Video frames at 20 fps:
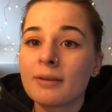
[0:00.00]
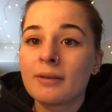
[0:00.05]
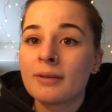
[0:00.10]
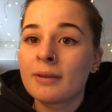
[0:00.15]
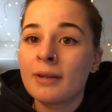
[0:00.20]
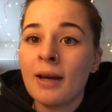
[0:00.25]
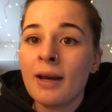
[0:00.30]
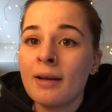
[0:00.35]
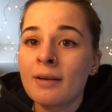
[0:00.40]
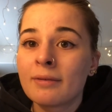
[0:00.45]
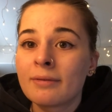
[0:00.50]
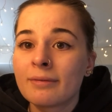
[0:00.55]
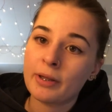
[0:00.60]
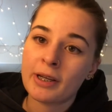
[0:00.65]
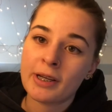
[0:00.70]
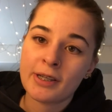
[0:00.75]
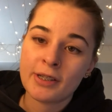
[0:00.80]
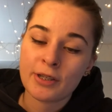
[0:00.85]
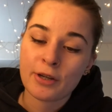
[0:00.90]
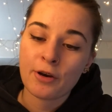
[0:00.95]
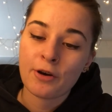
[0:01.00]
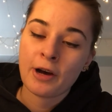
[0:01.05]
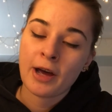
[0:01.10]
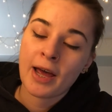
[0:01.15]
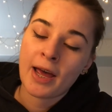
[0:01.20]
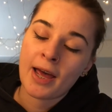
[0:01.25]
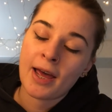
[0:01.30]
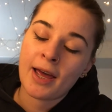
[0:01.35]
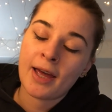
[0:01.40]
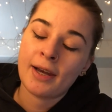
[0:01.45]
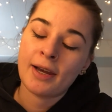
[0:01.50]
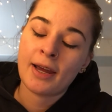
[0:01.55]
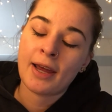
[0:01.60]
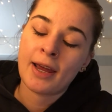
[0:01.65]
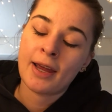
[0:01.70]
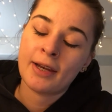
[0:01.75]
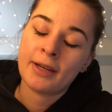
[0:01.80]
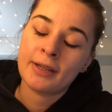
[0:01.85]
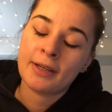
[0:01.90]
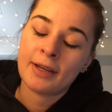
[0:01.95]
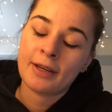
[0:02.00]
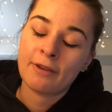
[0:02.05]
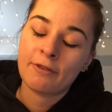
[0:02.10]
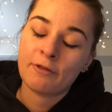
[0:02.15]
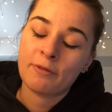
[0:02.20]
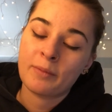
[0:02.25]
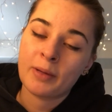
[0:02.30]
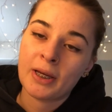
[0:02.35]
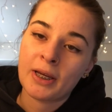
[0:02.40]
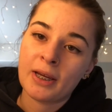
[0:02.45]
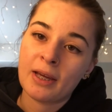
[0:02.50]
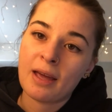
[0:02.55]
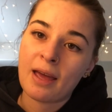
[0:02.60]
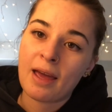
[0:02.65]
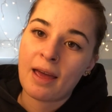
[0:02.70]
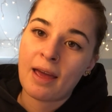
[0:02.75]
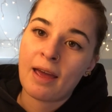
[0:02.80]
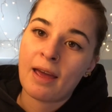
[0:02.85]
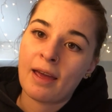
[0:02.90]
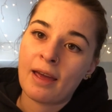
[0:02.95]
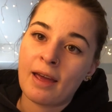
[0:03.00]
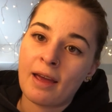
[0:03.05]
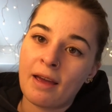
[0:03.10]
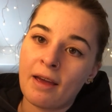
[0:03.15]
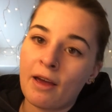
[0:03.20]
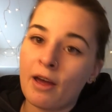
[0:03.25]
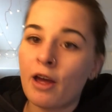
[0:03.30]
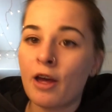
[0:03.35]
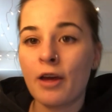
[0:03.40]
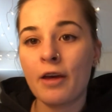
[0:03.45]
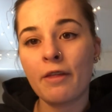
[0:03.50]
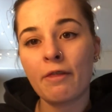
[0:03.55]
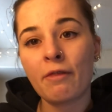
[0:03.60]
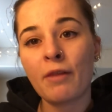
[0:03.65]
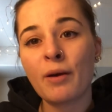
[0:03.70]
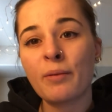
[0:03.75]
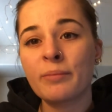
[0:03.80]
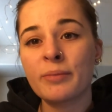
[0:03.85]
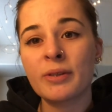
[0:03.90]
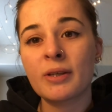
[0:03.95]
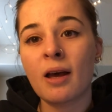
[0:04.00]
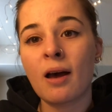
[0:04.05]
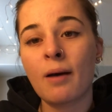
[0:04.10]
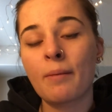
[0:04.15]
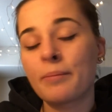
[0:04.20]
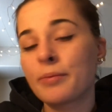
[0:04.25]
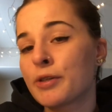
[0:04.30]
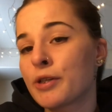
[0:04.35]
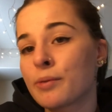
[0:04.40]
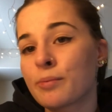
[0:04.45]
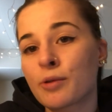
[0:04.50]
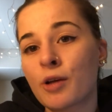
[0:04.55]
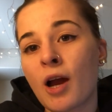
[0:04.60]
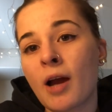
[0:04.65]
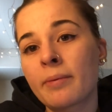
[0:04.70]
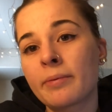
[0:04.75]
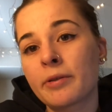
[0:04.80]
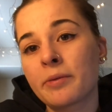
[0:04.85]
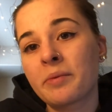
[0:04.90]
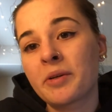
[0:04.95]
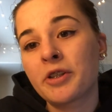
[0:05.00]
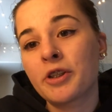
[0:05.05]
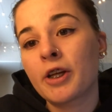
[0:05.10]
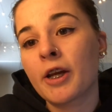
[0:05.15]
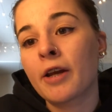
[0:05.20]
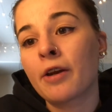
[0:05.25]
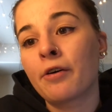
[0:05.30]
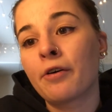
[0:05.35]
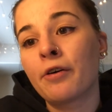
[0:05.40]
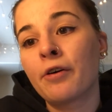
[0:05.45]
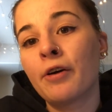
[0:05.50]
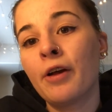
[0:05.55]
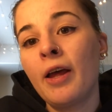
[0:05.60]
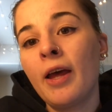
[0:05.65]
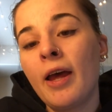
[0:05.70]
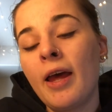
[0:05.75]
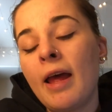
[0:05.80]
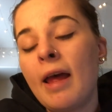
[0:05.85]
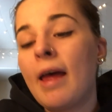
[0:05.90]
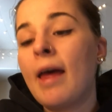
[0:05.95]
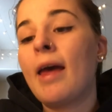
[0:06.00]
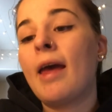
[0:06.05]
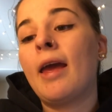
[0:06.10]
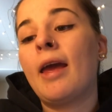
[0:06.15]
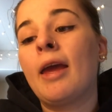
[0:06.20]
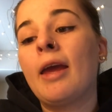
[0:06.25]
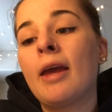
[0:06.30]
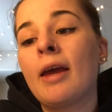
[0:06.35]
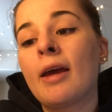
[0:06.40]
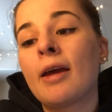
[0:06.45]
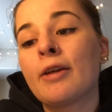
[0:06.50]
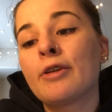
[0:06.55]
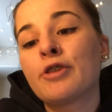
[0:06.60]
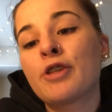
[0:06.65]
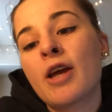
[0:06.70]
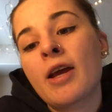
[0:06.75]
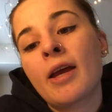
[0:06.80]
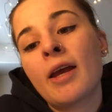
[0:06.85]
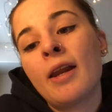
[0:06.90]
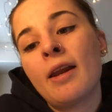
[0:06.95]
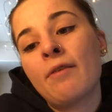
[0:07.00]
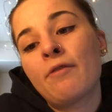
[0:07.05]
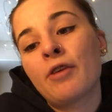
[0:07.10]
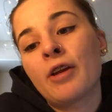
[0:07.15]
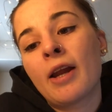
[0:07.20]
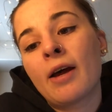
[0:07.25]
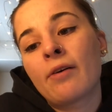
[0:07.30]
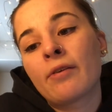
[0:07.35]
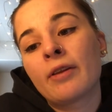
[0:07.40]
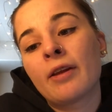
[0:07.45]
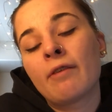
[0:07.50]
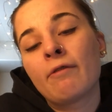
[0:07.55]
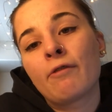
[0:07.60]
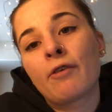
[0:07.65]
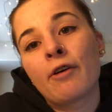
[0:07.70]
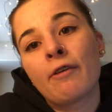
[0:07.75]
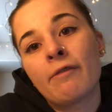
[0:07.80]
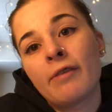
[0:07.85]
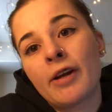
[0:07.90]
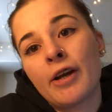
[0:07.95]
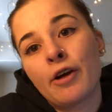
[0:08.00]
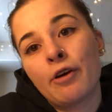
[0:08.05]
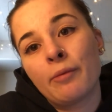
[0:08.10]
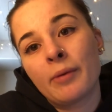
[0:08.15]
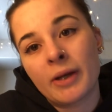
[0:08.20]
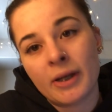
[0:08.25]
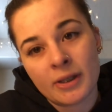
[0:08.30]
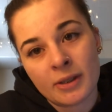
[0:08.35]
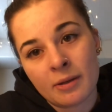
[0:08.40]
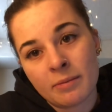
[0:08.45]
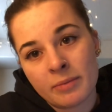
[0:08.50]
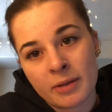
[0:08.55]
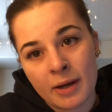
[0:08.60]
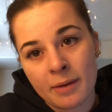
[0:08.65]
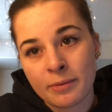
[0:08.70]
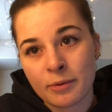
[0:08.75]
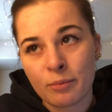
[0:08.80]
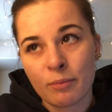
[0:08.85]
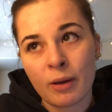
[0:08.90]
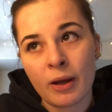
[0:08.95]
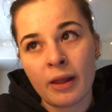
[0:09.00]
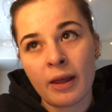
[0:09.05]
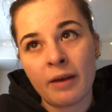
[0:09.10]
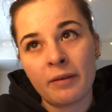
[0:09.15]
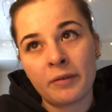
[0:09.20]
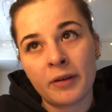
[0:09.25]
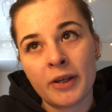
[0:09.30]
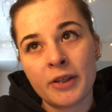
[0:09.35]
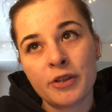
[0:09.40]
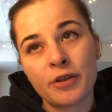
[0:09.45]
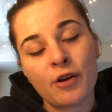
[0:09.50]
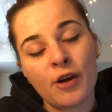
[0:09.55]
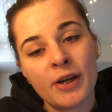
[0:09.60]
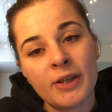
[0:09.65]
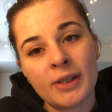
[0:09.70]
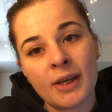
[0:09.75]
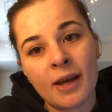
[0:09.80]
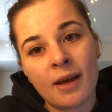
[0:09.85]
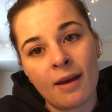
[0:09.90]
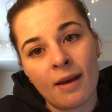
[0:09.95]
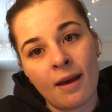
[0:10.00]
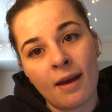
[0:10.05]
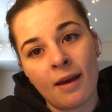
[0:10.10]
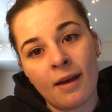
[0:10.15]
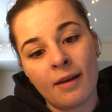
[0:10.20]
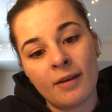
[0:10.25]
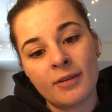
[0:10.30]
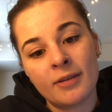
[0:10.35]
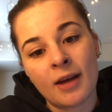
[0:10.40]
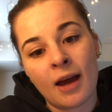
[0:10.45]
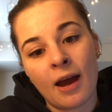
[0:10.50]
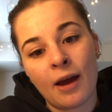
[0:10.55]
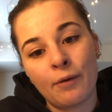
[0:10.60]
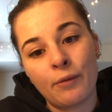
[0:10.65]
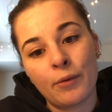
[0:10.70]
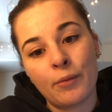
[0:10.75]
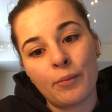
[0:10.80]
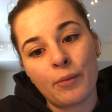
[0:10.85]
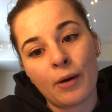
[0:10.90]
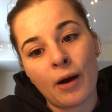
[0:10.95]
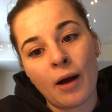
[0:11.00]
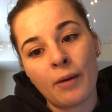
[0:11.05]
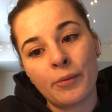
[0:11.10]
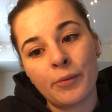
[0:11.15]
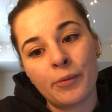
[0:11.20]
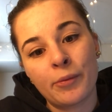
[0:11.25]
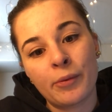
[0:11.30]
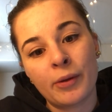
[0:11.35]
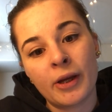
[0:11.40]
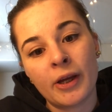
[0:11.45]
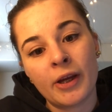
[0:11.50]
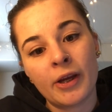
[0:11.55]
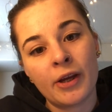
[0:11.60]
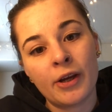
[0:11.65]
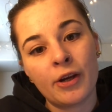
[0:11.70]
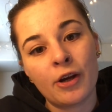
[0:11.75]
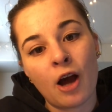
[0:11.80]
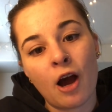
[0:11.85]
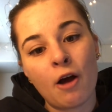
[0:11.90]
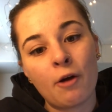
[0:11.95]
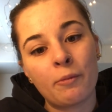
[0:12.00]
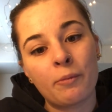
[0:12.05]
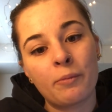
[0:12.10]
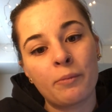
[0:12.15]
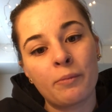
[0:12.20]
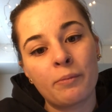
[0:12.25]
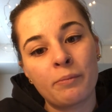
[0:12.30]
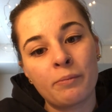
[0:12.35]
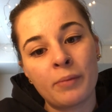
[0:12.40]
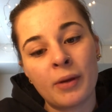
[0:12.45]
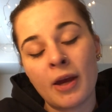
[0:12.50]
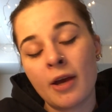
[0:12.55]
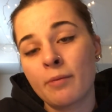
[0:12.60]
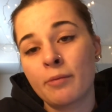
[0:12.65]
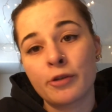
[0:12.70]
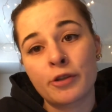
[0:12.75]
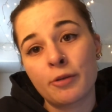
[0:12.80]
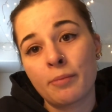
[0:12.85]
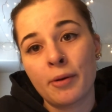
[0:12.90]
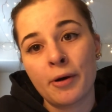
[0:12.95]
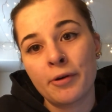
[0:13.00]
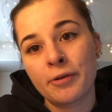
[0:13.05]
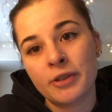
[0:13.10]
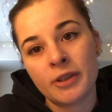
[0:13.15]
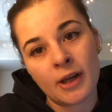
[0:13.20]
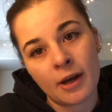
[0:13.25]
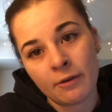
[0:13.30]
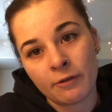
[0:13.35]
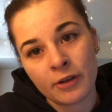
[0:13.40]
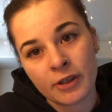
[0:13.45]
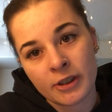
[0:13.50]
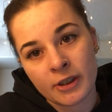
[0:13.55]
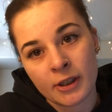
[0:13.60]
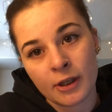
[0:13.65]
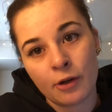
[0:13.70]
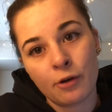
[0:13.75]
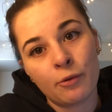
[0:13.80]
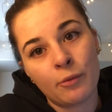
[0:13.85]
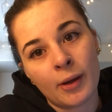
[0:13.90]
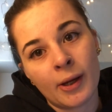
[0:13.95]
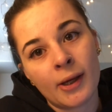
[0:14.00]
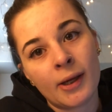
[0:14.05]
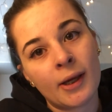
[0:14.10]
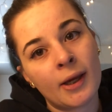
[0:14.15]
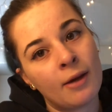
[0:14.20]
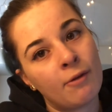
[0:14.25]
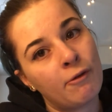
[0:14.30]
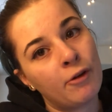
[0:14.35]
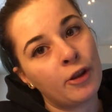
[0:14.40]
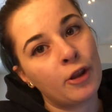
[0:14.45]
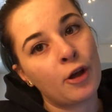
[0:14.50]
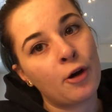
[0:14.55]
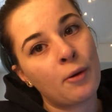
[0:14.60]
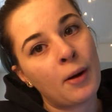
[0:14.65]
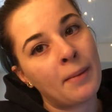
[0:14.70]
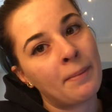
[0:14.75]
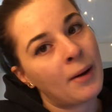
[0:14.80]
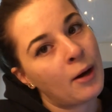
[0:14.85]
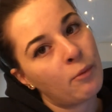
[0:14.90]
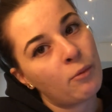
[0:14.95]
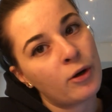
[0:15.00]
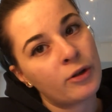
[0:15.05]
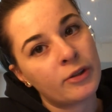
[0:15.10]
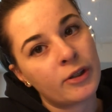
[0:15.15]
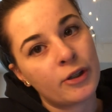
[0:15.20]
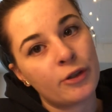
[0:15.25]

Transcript: yeah, please go ahead and give me a thumbs up, subscribe to my channel, and check in every now and then for a video, because sometimes my life gets crazy and I will probably not be able to post every single week, even though I might want